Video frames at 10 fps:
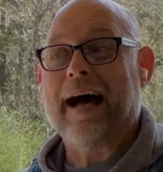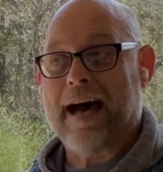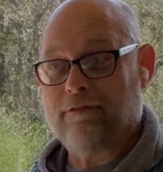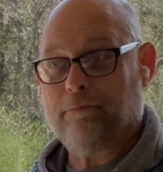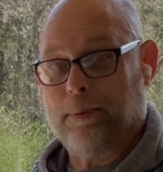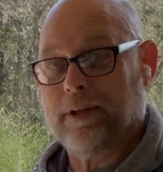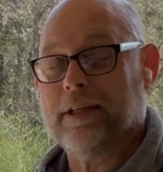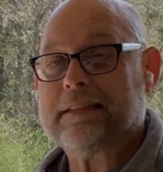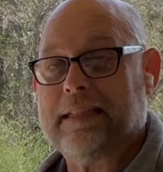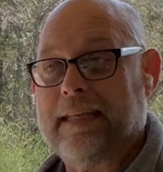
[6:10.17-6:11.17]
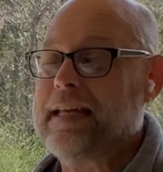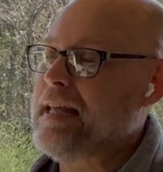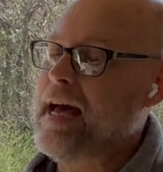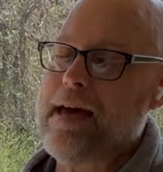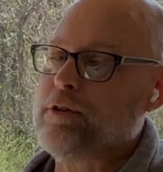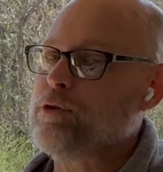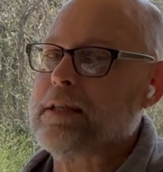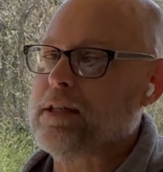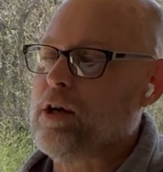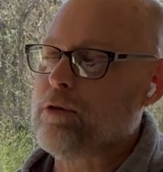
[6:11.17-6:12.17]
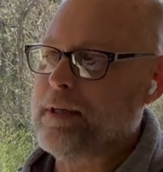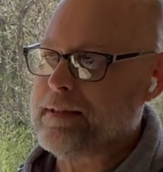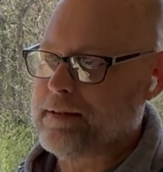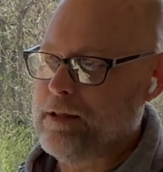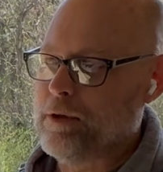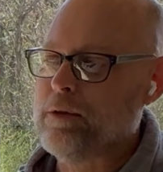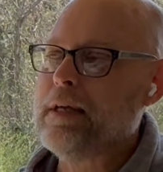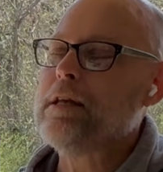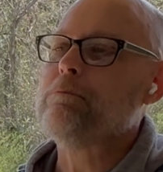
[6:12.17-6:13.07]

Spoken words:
I've plugged it in. I haven't drained it all the way to zero,